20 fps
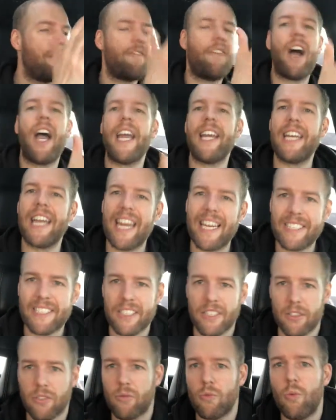
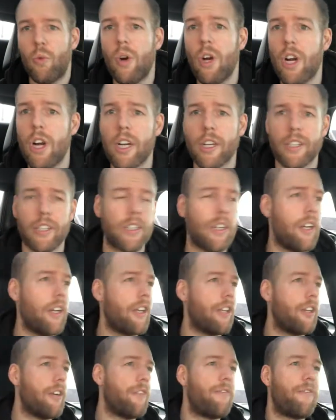finances, work,
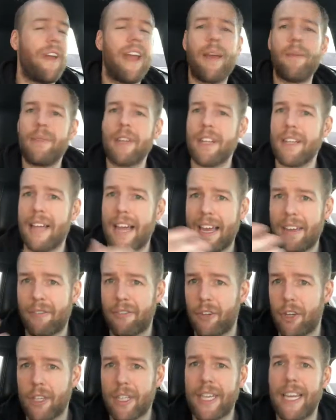your family
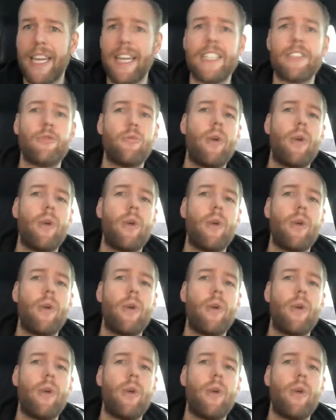life, your kids.